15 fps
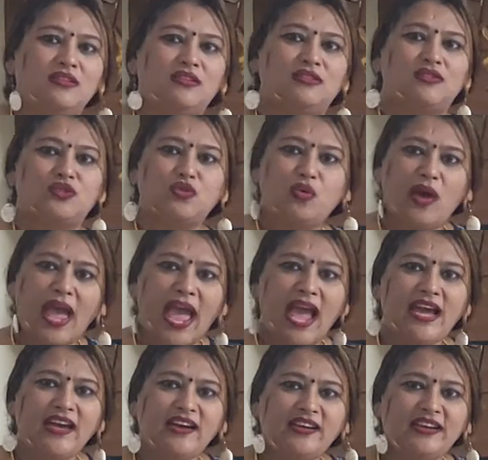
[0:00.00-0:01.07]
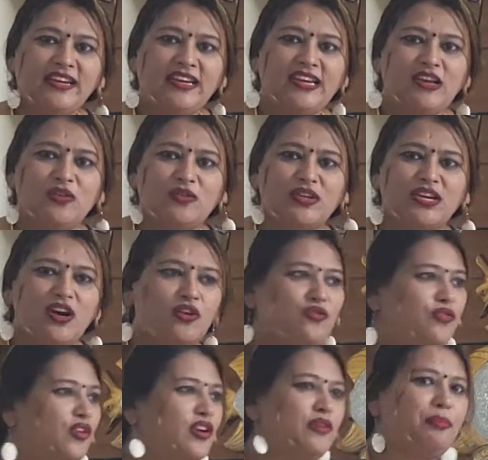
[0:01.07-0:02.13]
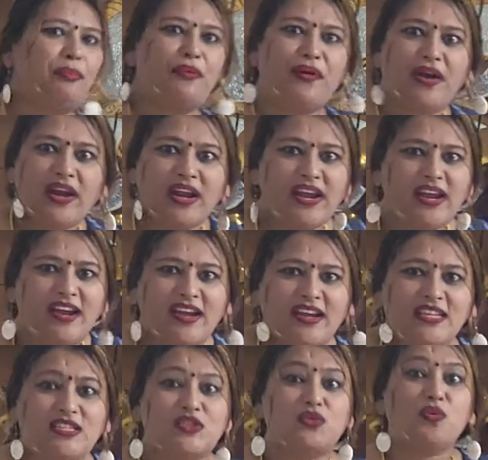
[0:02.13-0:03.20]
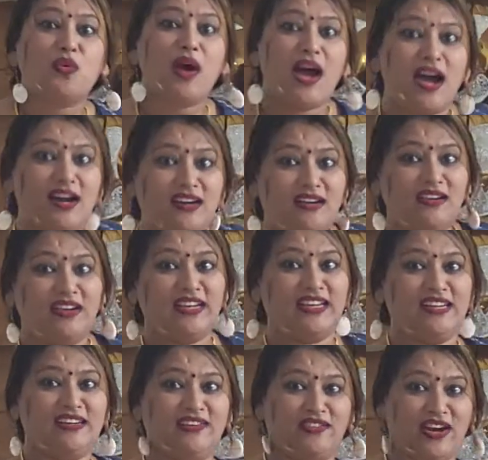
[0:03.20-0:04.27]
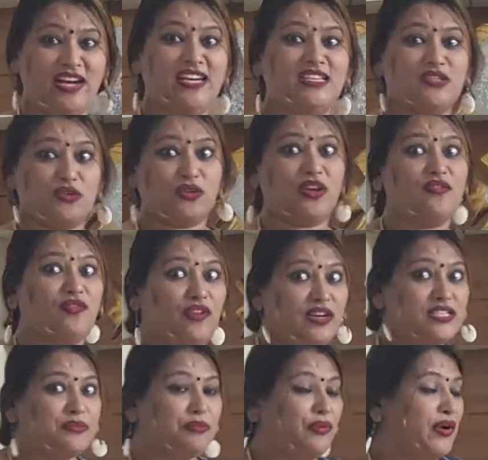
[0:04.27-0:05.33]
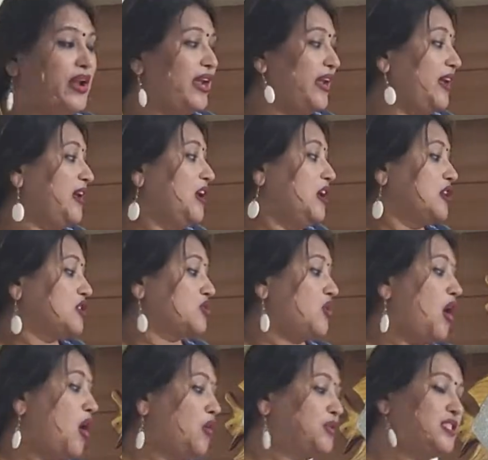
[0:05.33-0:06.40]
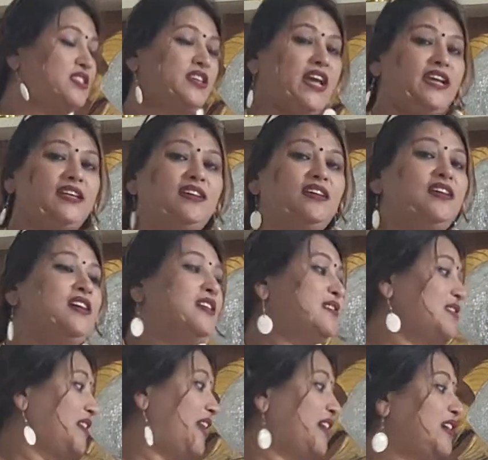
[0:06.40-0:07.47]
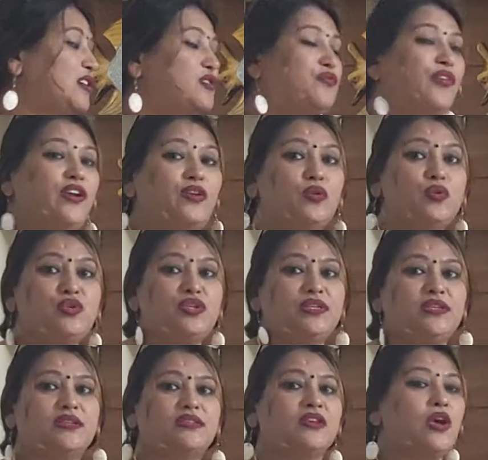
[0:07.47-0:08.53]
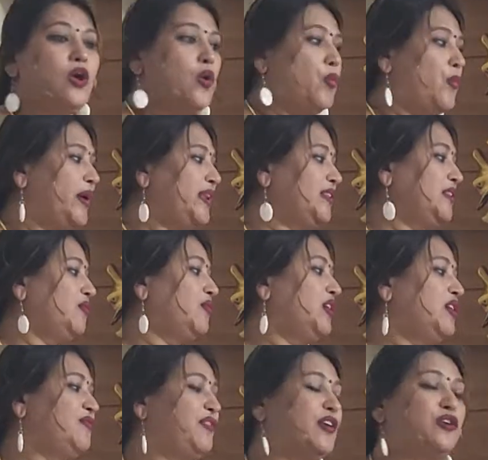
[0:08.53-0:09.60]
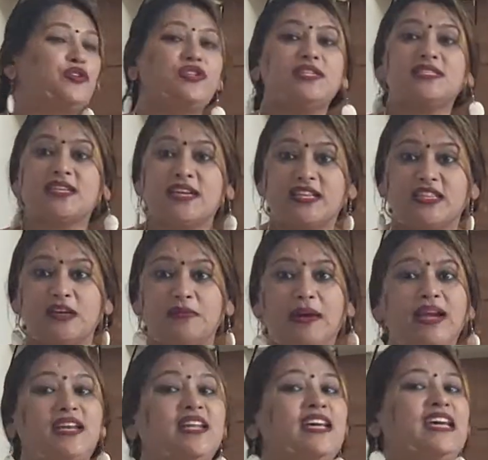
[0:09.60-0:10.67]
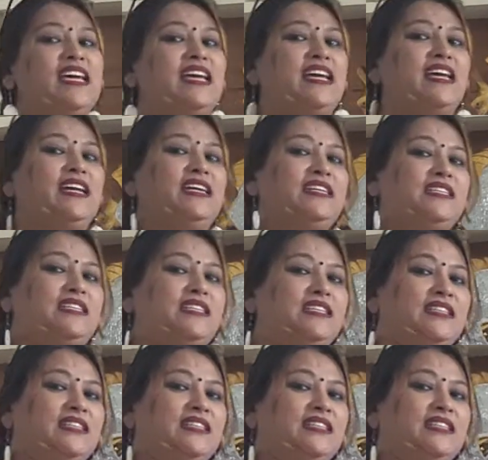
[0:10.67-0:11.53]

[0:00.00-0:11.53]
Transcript: So angrily looking out for a prey. It's so hungry, right? It's looking for its prey. So how is the tiger? The tiger is ferocious. Wherein the word ferocious is nothing but it